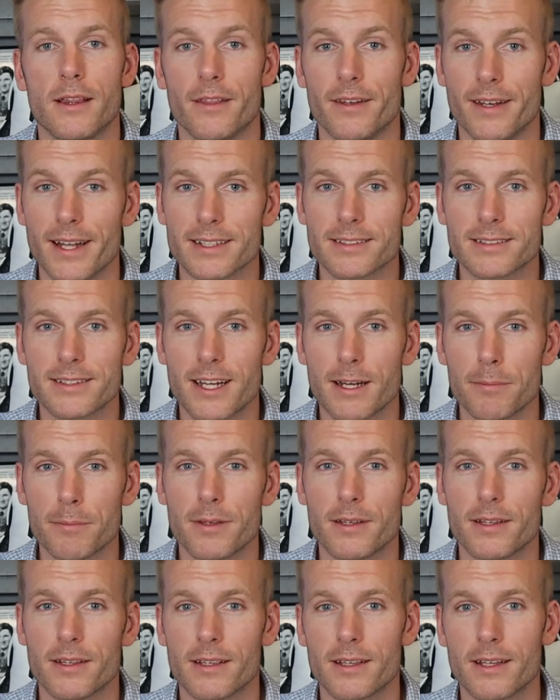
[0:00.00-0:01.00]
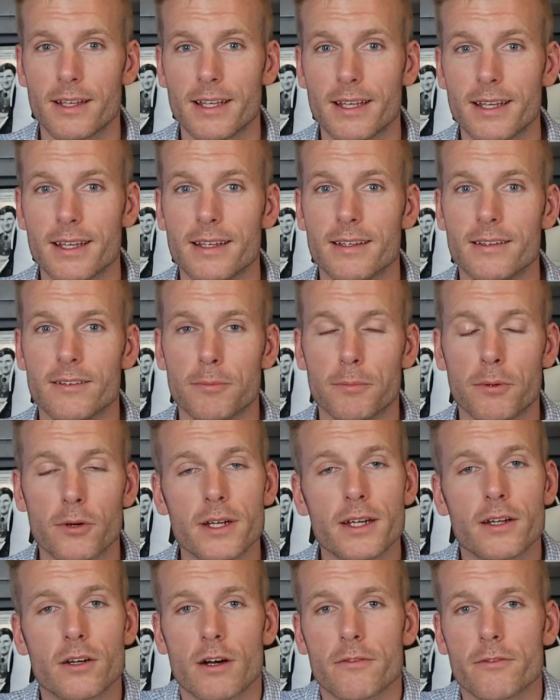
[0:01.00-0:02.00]
The next step is
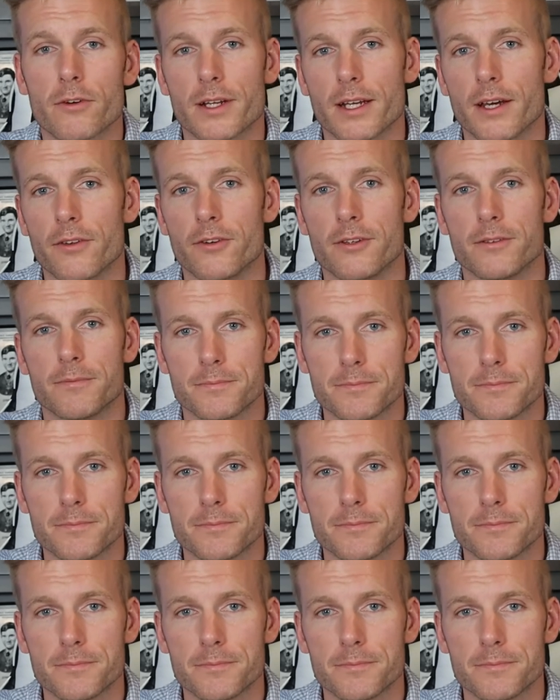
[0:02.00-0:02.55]
putting an offer together.